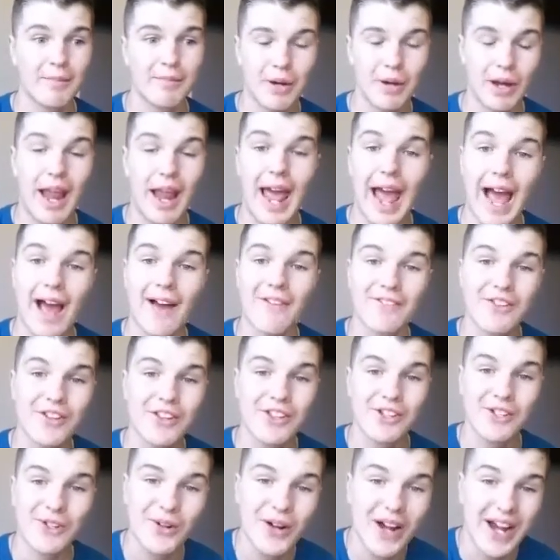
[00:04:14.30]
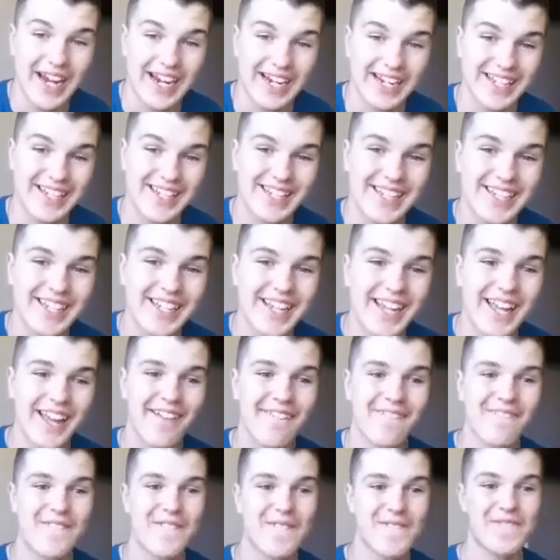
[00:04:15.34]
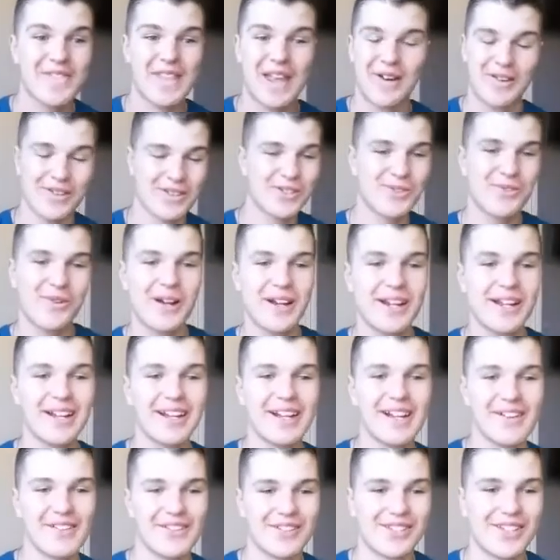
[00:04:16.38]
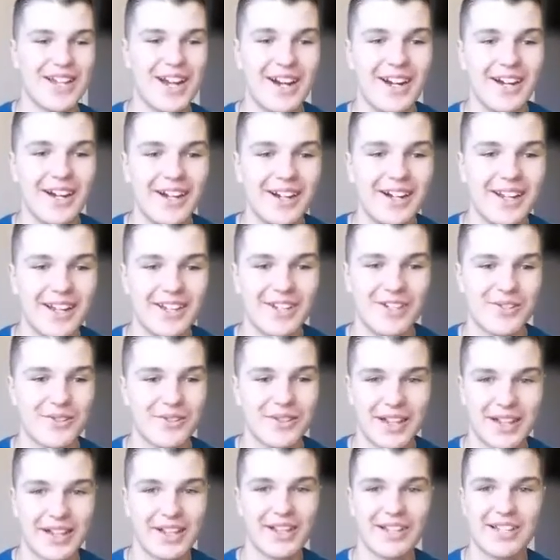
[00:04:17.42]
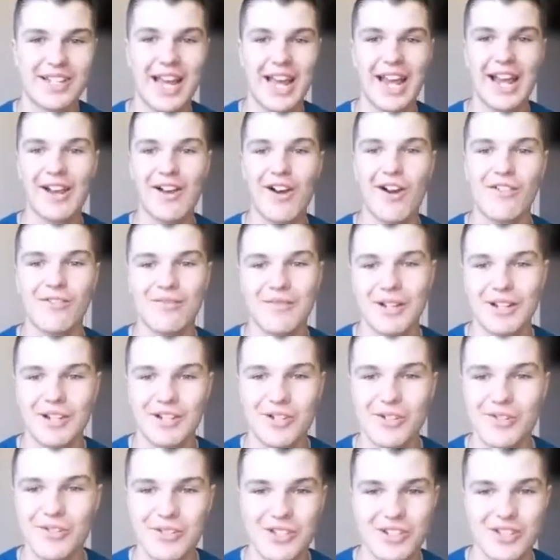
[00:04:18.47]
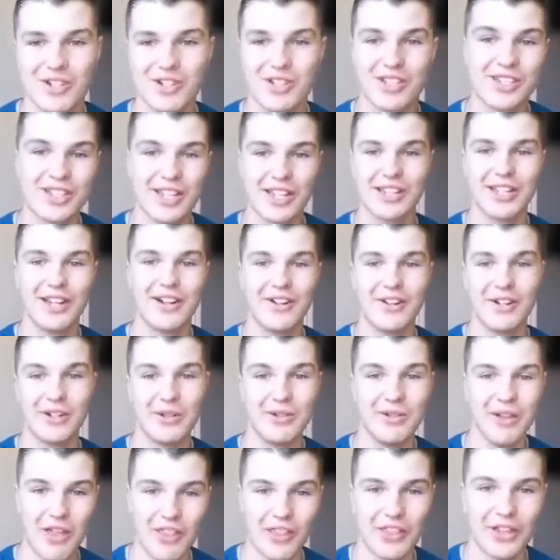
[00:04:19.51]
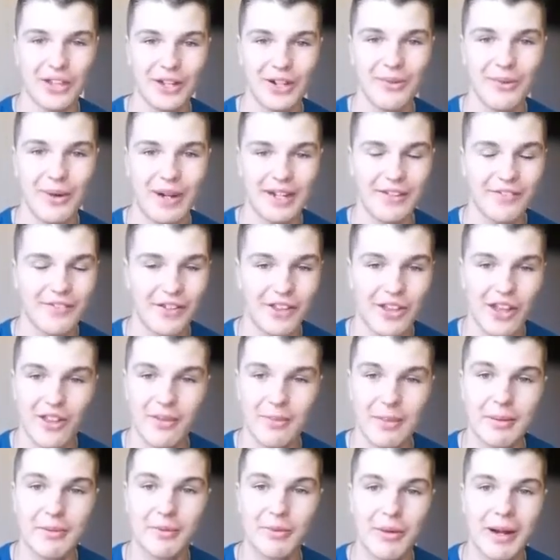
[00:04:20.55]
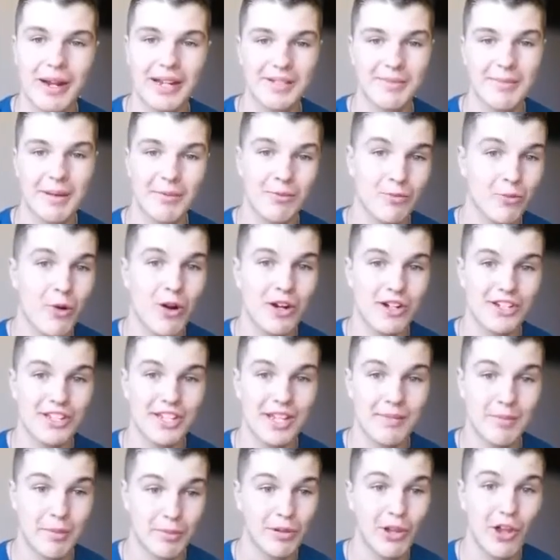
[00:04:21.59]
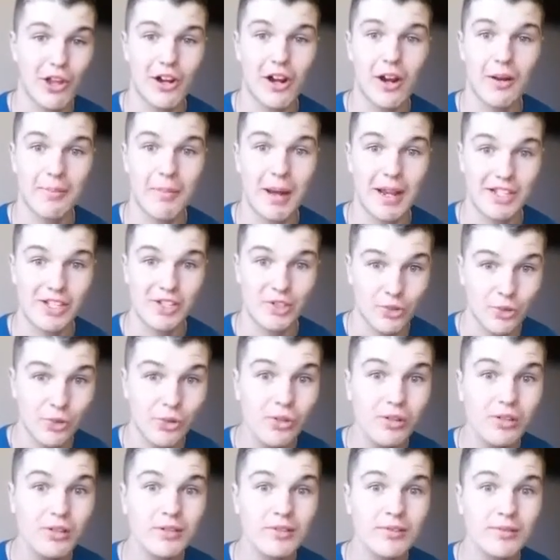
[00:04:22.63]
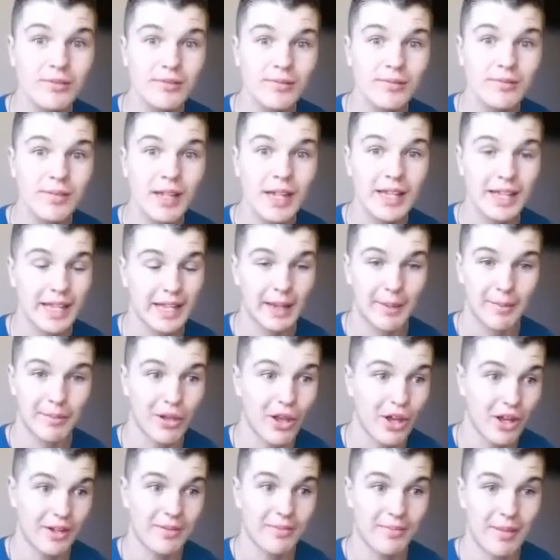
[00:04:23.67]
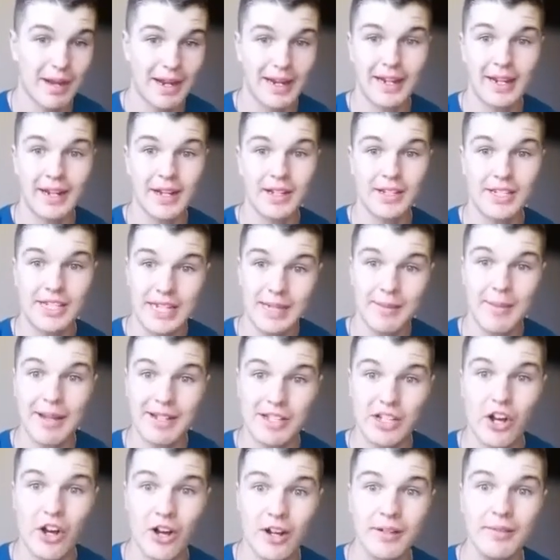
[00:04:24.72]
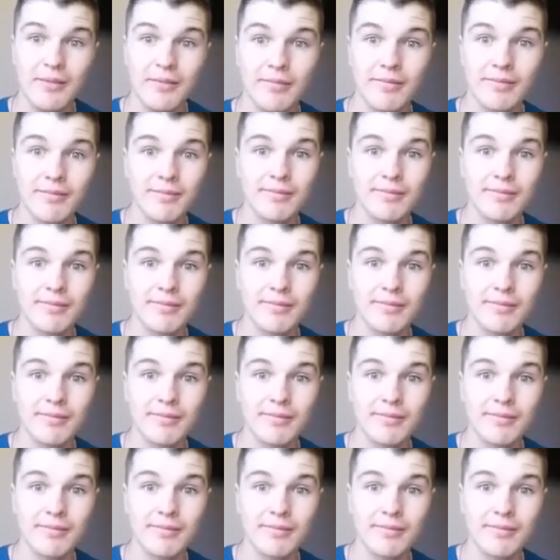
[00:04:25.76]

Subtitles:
But after this race, I was sweating, I was tired, I just want to like take off my shoes and just sit there and do nothing, waiting for the other people to race, maybe watch them applaud on my school, like applaud my teammates on.